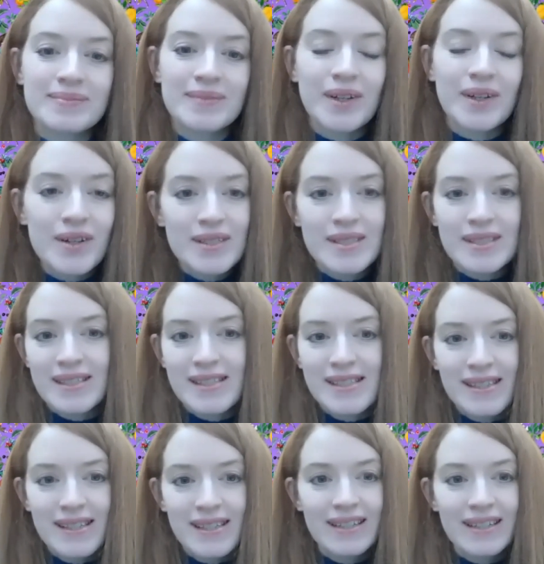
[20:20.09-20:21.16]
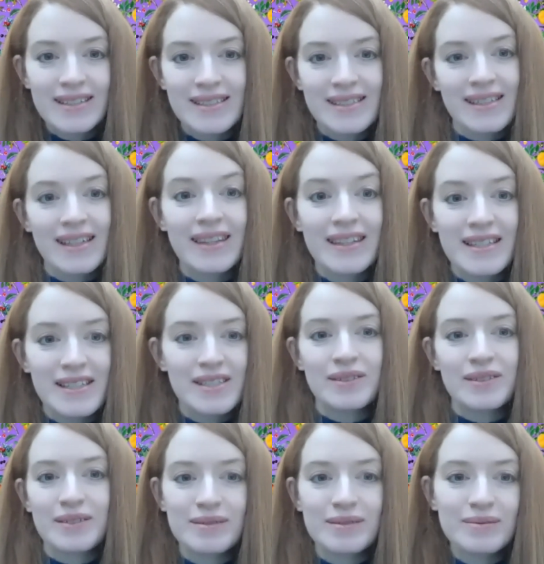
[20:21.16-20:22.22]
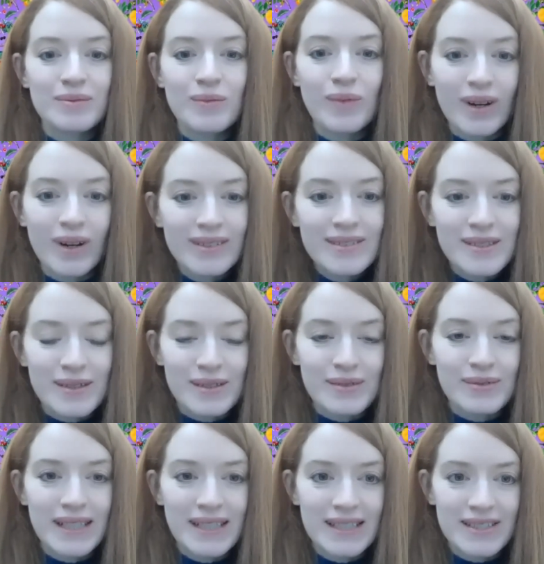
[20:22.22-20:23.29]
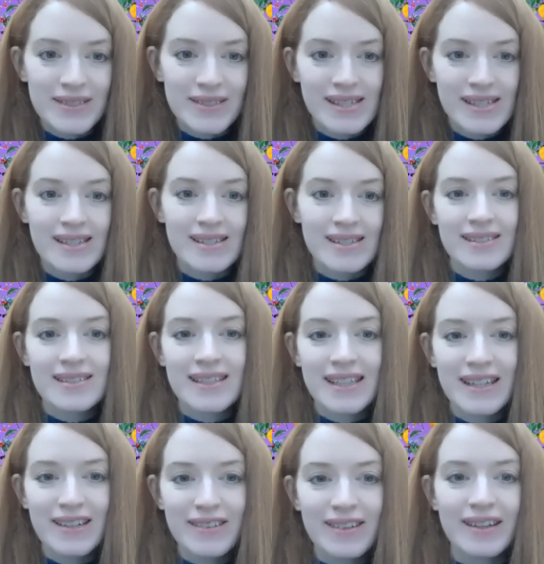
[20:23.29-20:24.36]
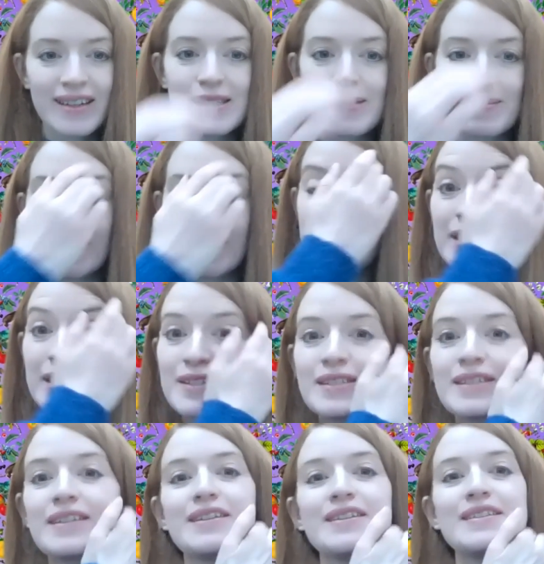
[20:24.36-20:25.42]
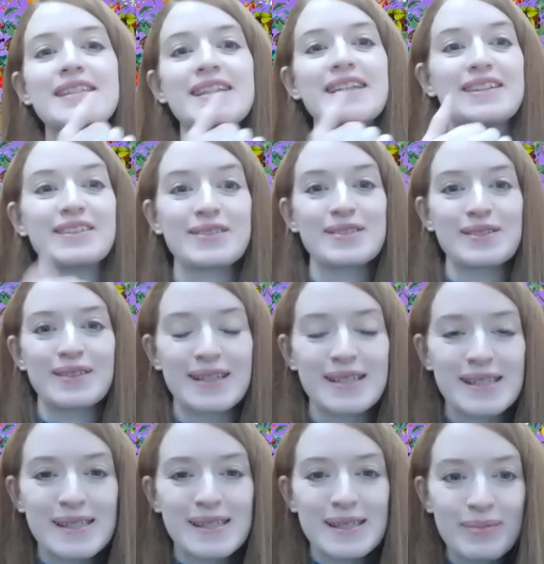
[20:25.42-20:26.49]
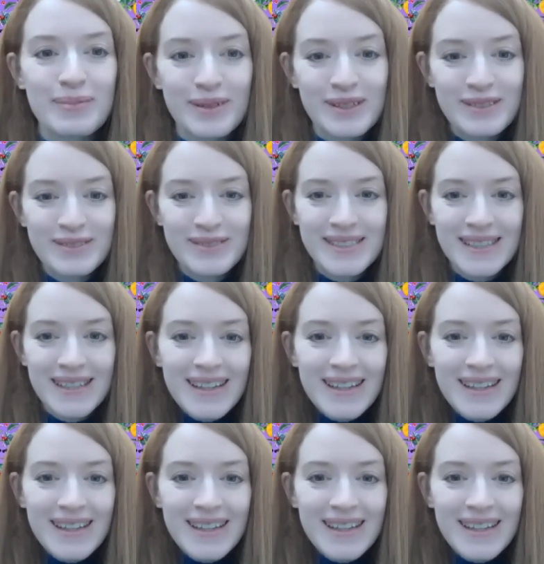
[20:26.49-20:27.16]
art and design and the digital world. So it's really interesting to hear that aspect, and good to hear also that it's improved